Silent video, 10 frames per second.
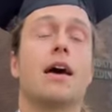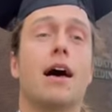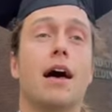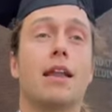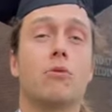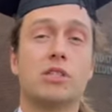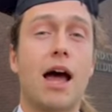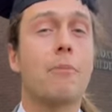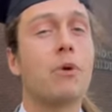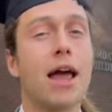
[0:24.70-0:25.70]
And I was
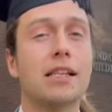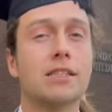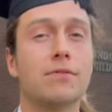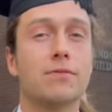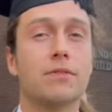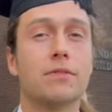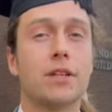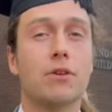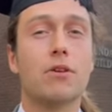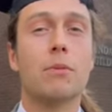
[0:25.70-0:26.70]
apprehensive, you
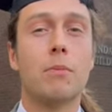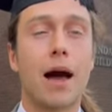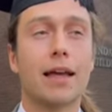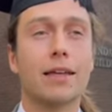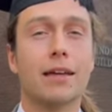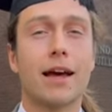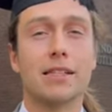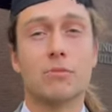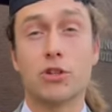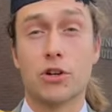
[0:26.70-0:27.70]
know, coming back
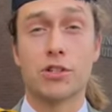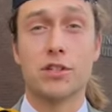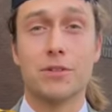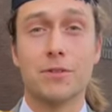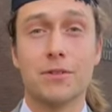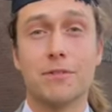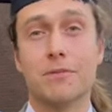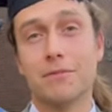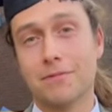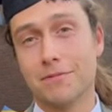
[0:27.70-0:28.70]
as a mature student
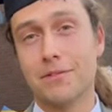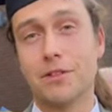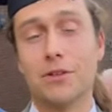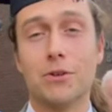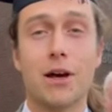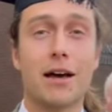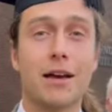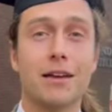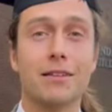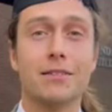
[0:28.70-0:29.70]

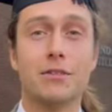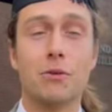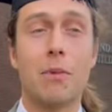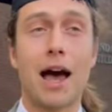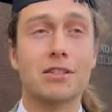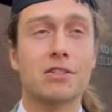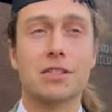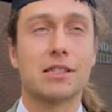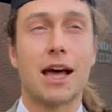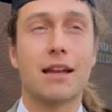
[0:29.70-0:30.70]
to do a master's,
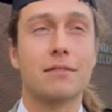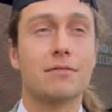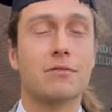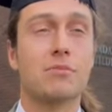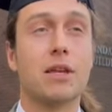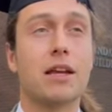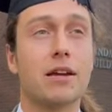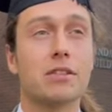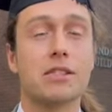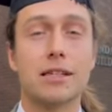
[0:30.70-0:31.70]
because I hadn't, it's been
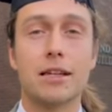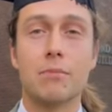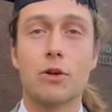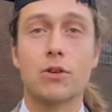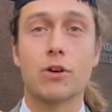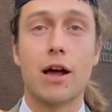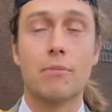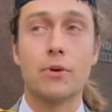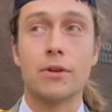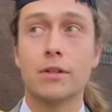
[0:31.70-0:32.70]
years since I did my
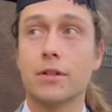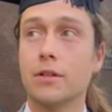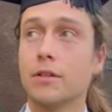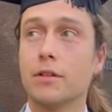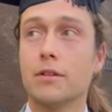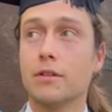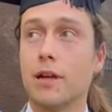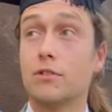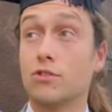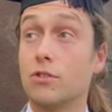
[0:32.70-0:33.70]
undergrad, but
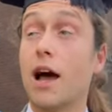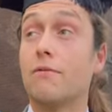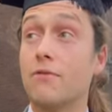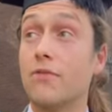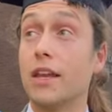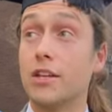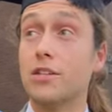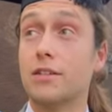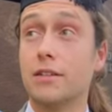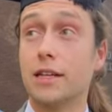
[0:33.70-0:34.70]
having
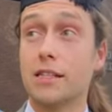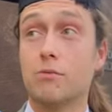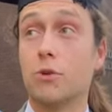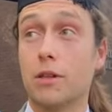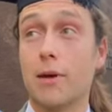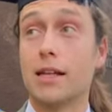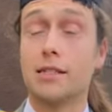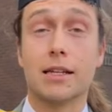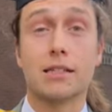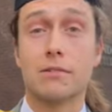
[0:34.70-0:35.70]
finished, it's one of the best
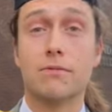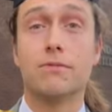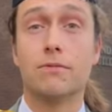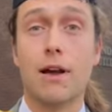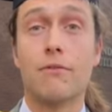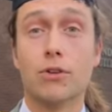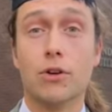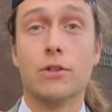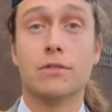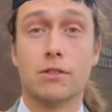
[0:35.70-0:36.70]
things I've ever
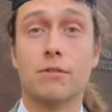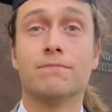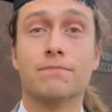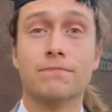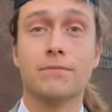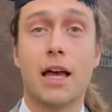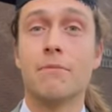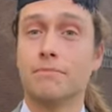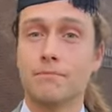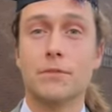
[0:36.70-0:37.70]
done. So yeah,
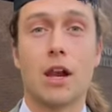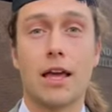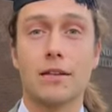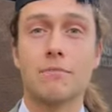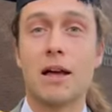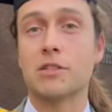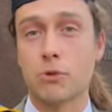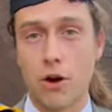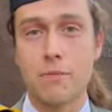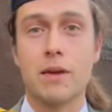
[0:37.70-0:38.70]
delighted, met some
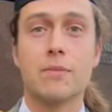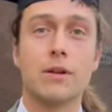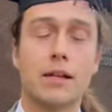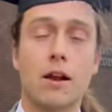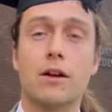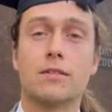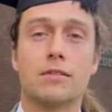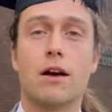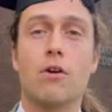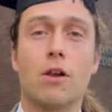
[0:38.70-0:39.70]
great people and learned
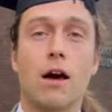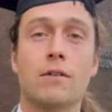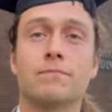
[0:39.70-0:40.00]
a whole lot.